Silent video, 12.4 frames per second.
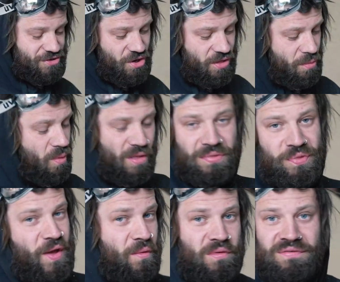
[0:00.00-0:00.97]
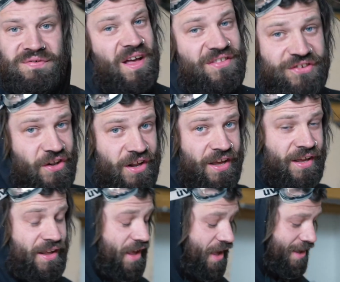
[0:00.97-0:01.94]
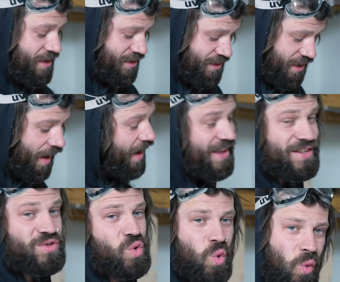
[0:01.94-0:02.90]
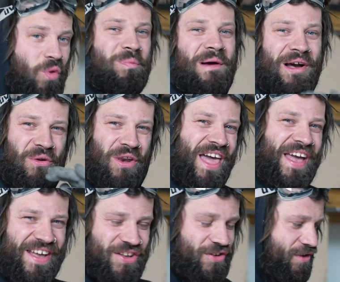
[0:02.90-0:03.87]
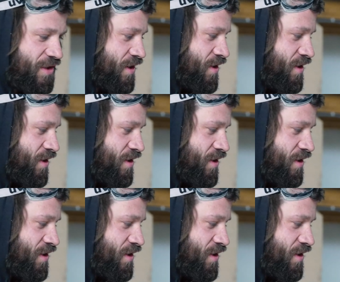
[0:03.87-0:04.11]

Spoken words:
So the one thing with fettling is that it's all about layers,